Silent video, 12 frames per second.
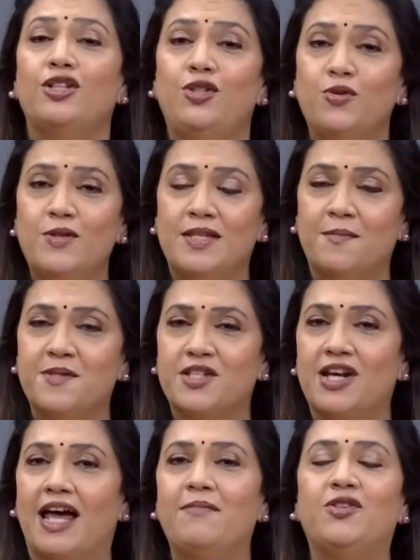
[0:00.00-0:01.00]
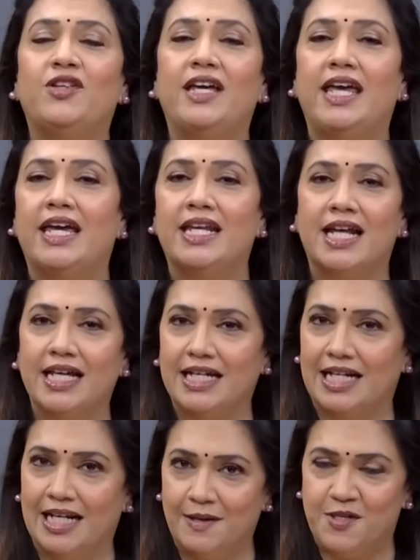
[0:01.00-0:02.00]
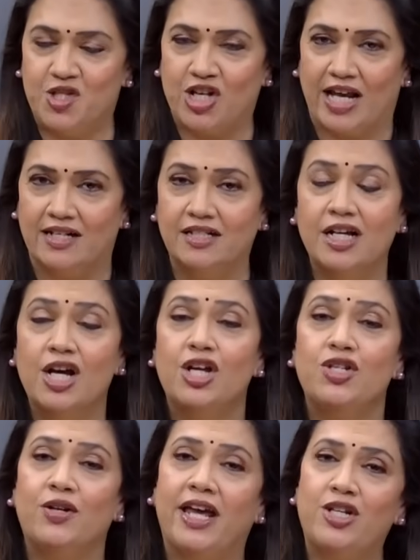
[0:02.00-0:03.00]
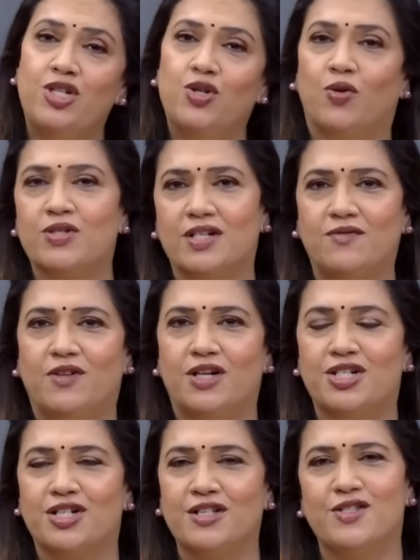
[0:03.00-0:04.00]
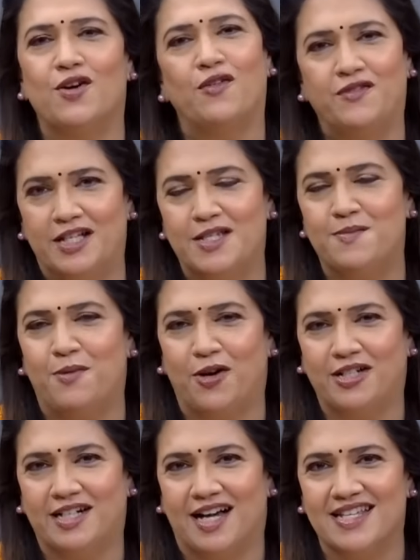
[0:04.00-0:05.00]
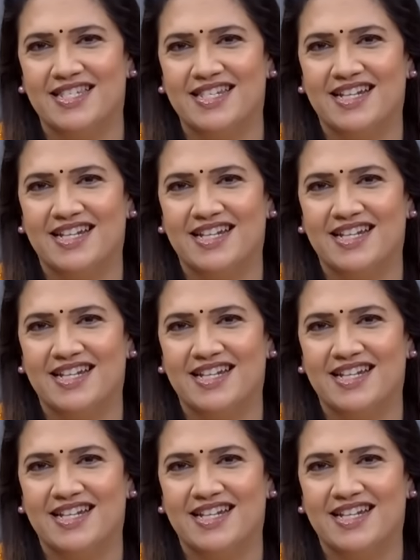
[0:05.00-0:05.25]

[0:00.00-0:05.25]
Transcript: Do subscribe to the ANI Clips channel to get shorter versions of this podcast.